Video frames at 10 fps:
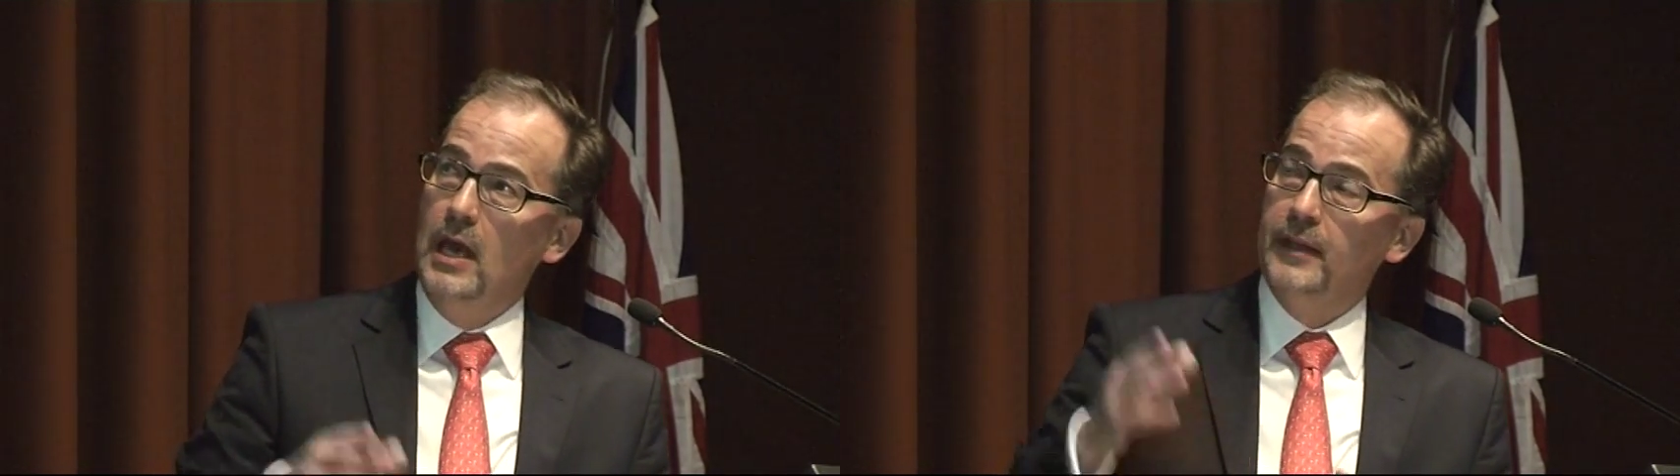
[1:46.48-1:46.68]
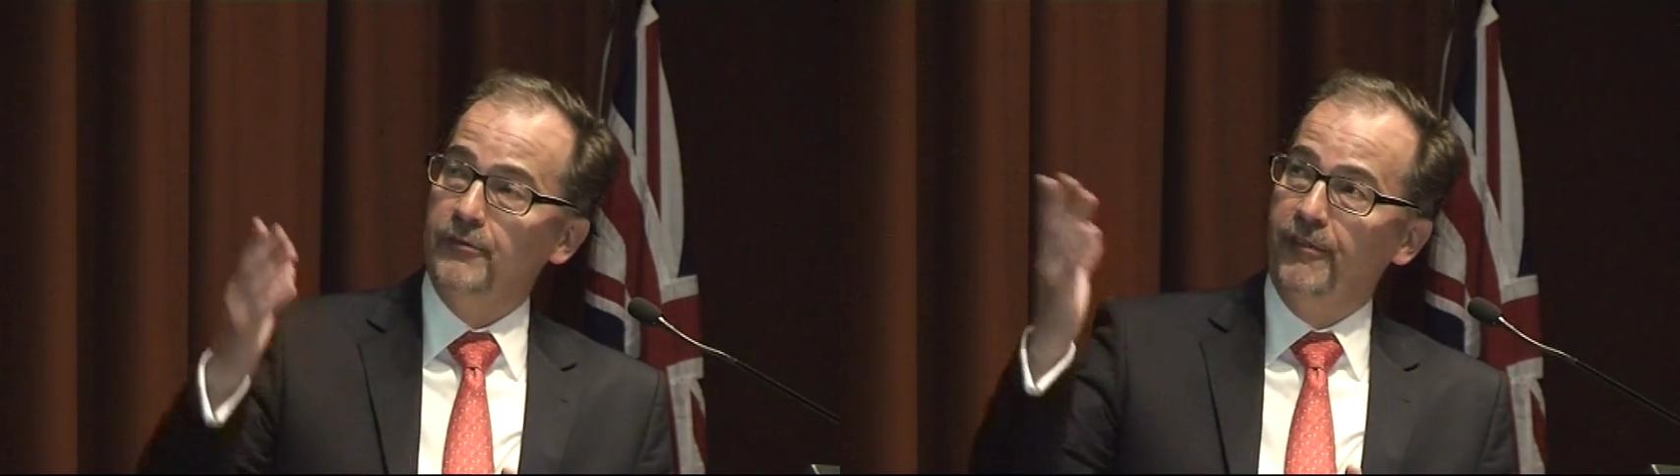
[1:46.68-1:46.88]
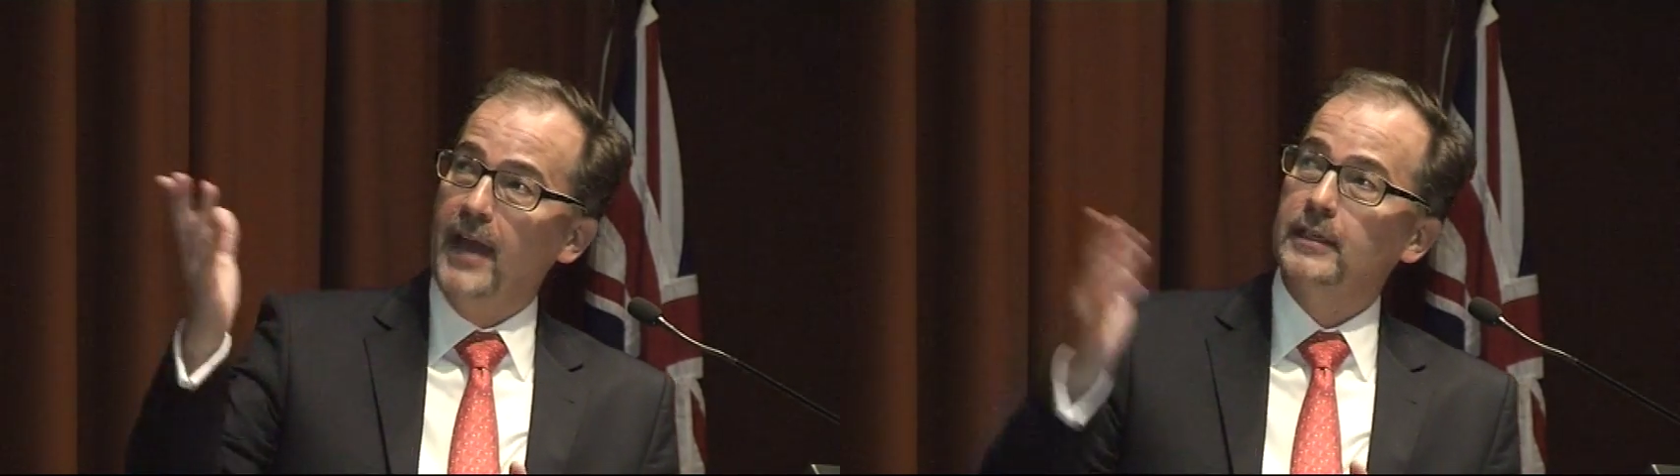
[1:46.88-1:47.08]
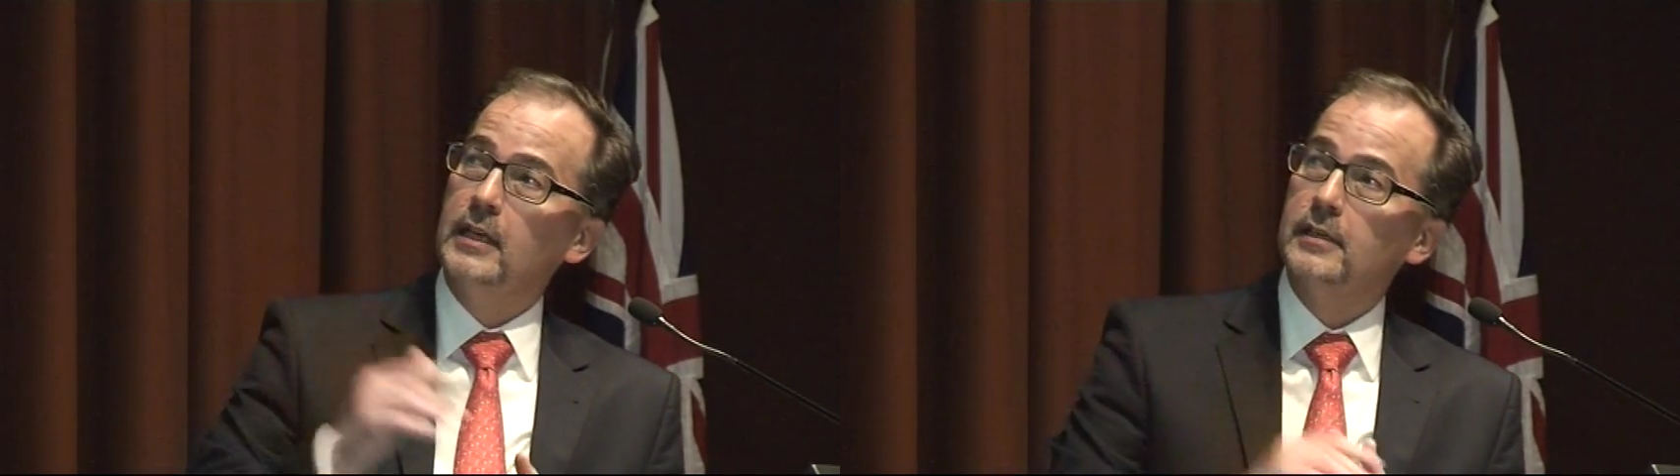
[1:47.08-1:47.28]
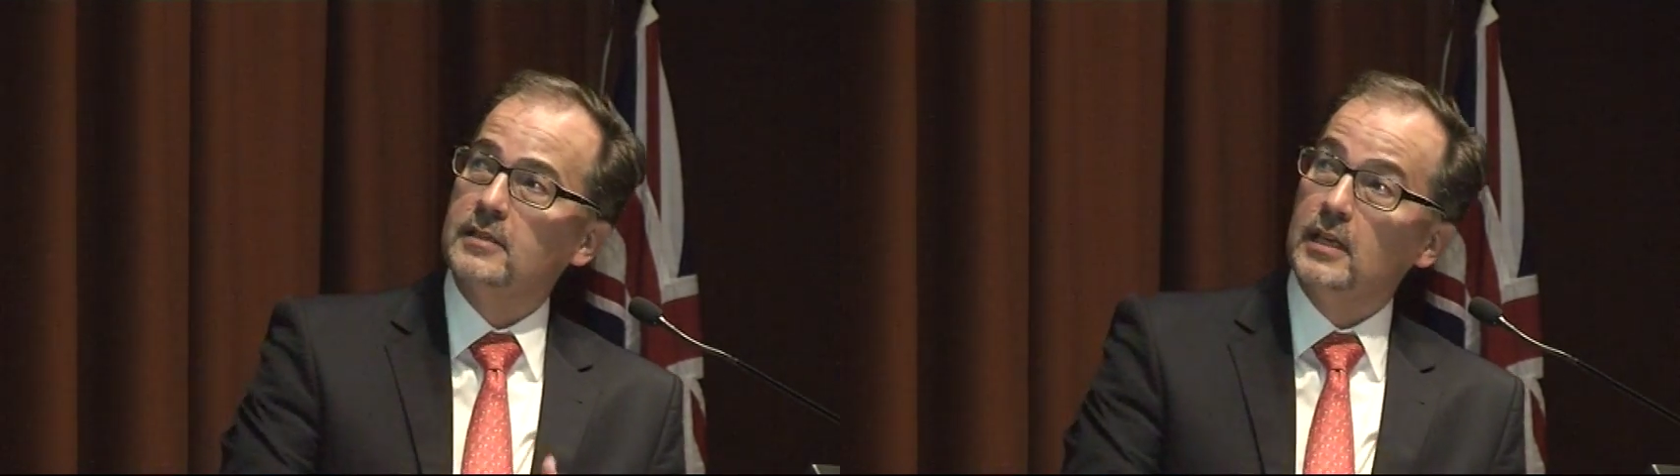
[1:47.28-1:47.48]
And then
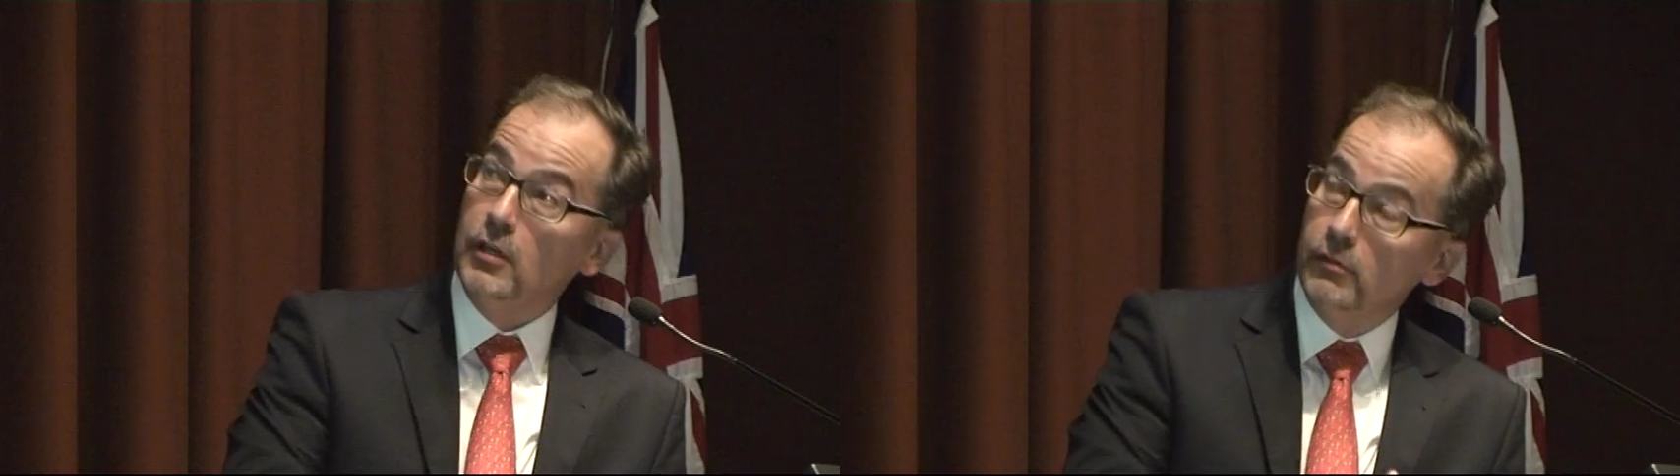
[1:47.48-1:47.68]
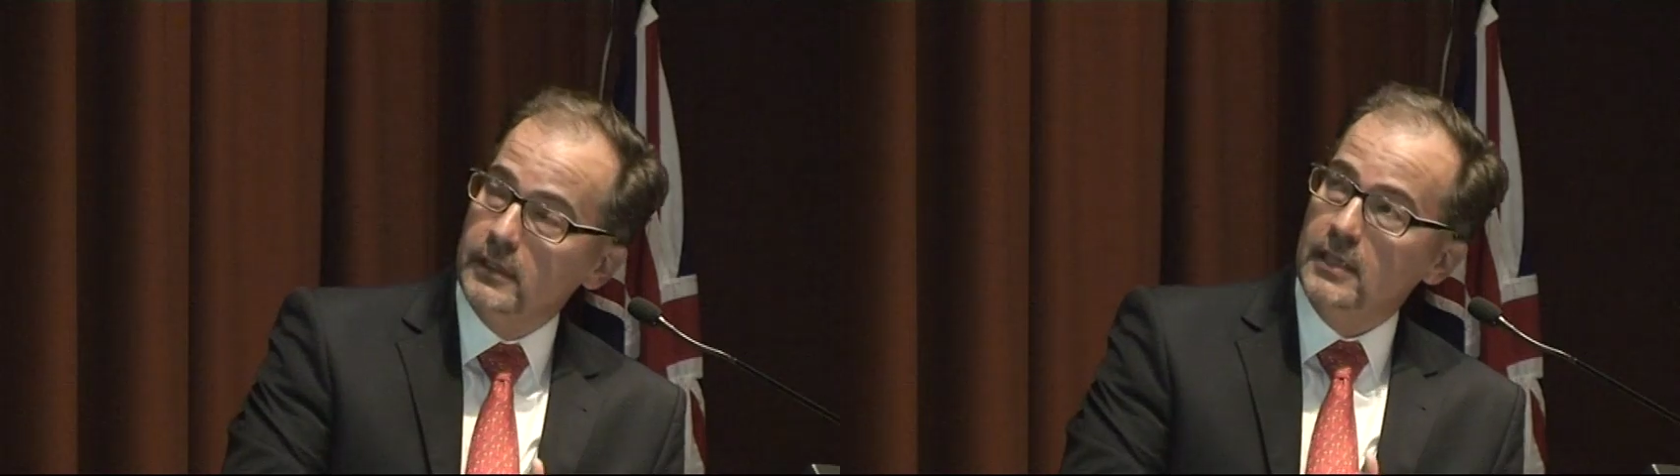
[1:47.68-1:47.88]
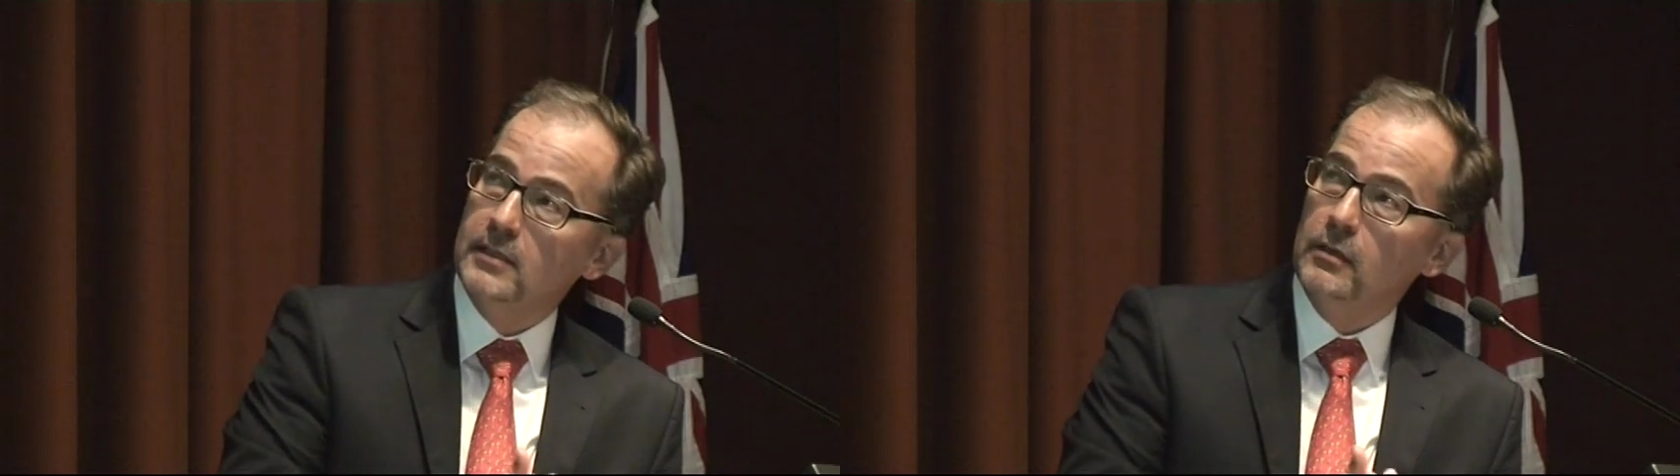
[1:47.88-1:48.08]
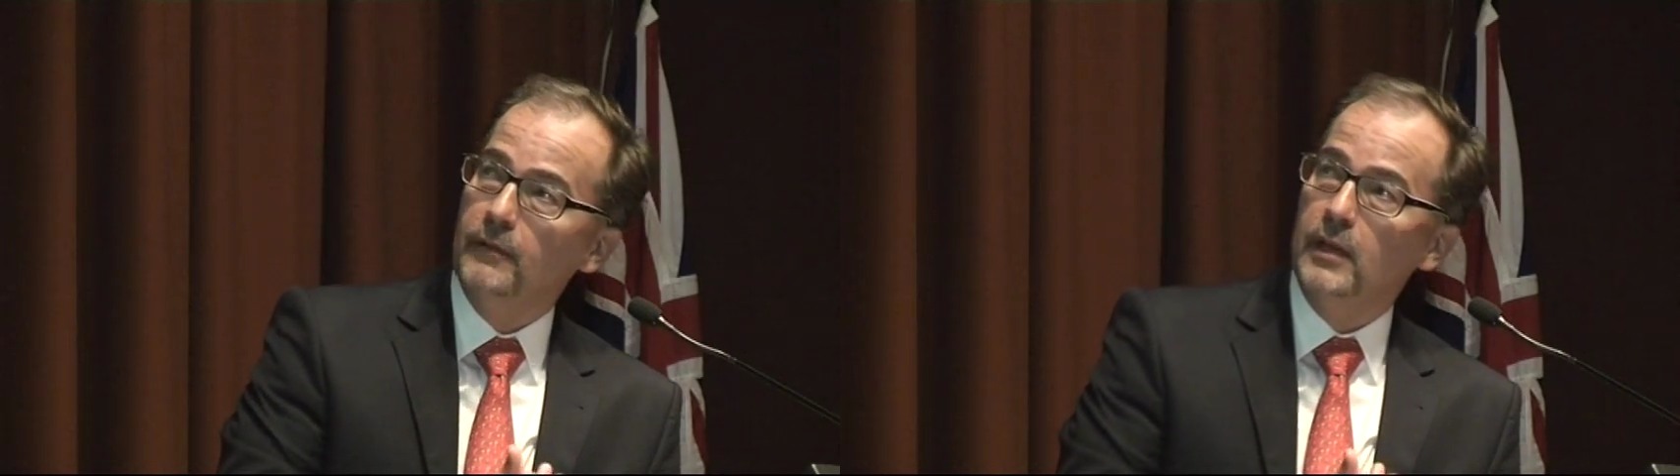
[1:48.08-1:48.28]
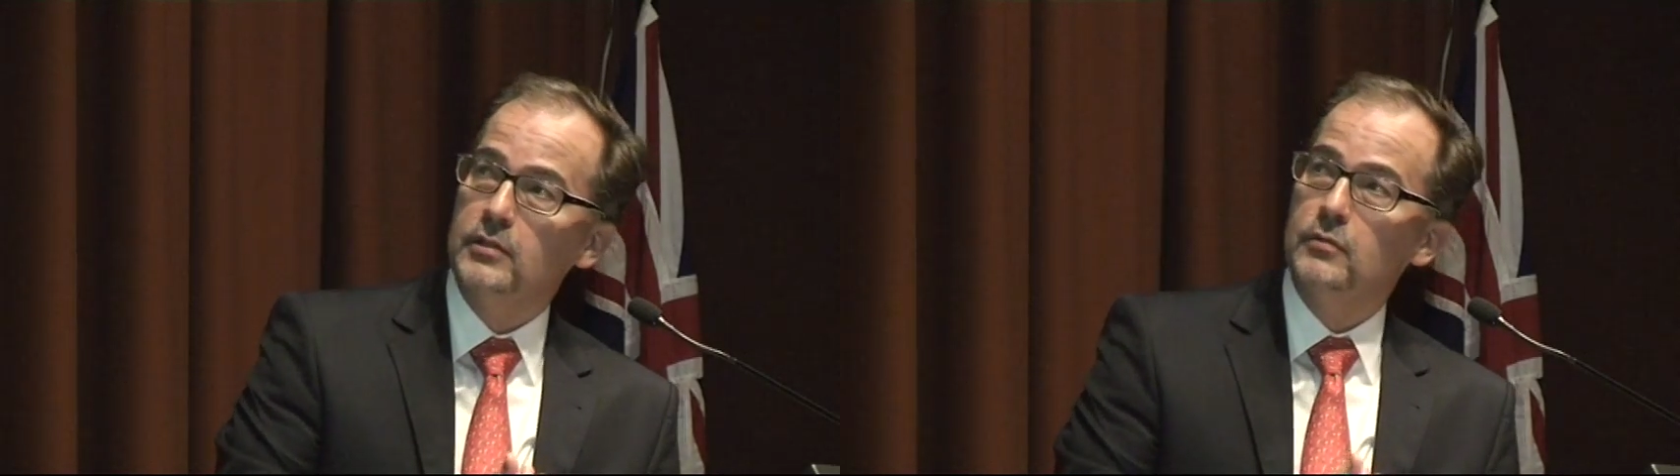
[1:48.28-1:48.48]
finally, the Securities
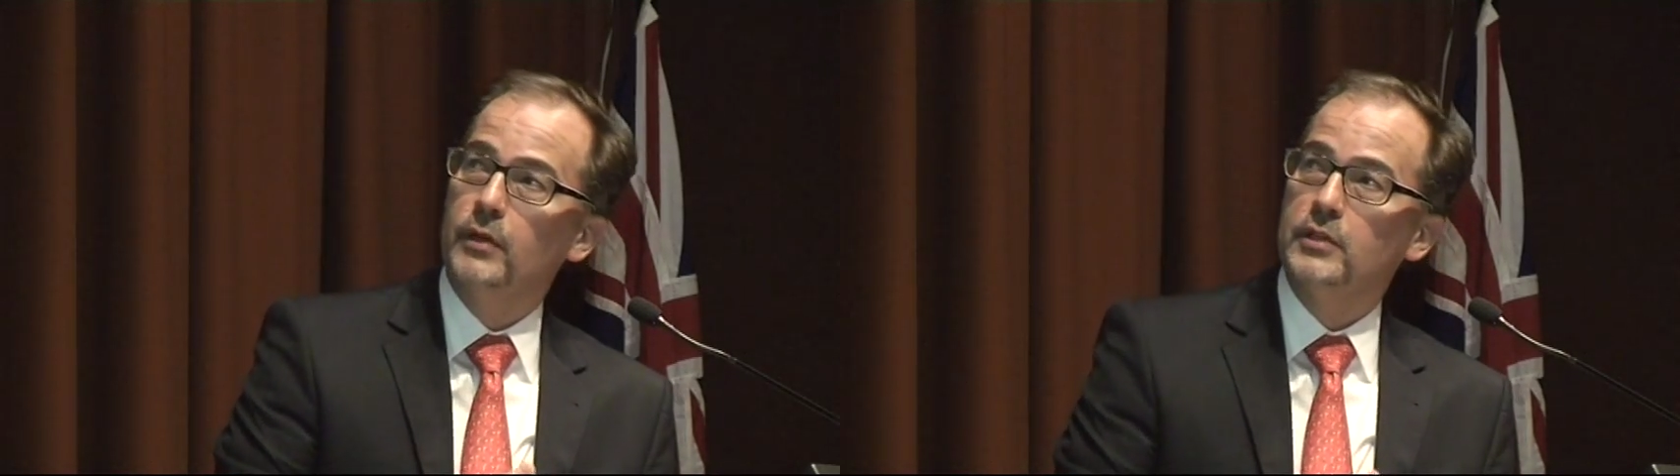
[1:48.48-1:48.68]
Convention,